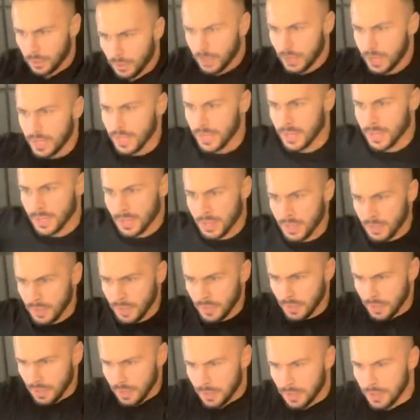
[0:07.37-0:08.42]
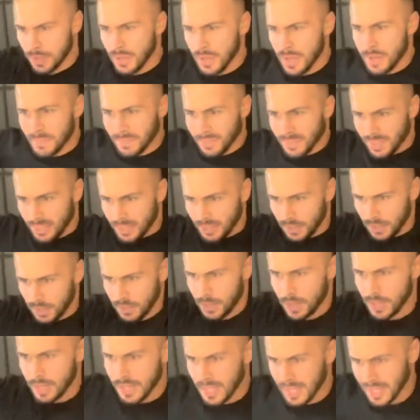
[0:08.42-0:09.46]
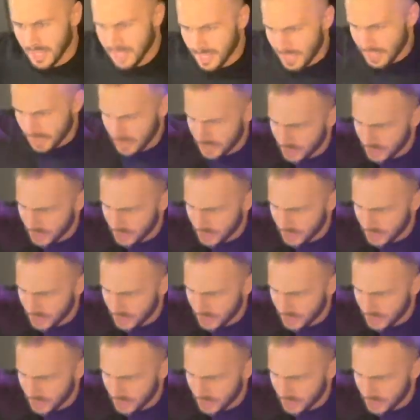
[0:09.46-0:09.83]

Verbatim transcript: raise the bar, keep climbing. Wait on the Lord, yeah,